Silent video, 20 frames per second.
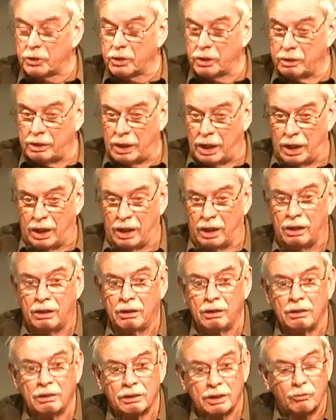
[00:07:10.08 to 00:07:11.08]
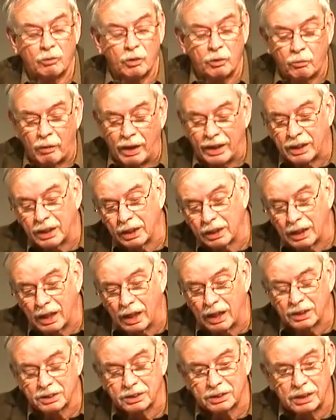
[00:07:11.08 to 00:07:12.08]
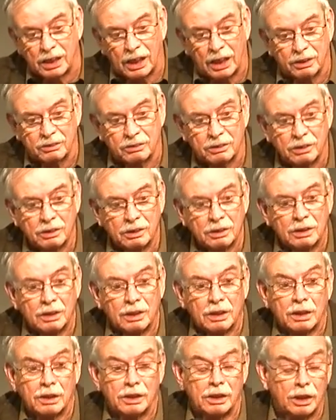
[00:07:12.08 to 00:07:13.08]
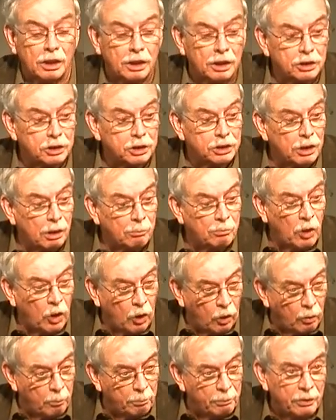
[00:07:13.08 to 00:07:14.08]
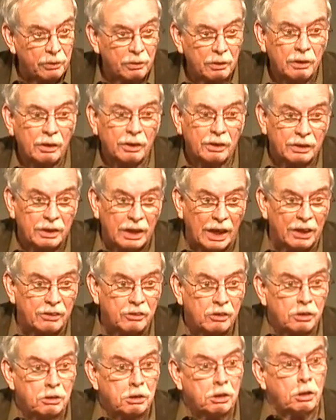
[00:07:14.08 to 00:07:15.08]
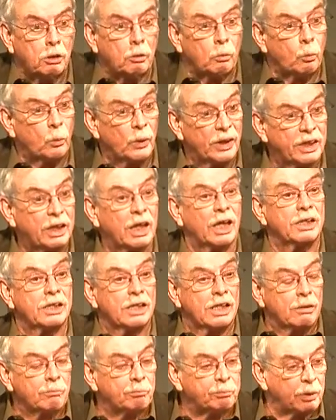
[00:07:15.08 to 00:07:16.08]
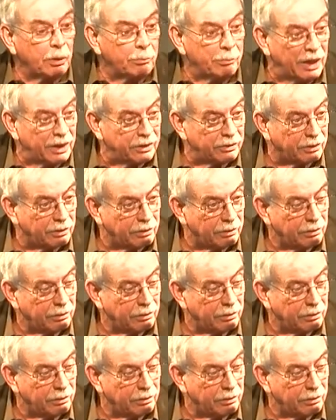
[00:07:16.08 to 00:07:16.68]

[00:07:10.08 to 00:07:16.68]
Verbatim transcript: to the day that we recognize that, there is some hope that we can implement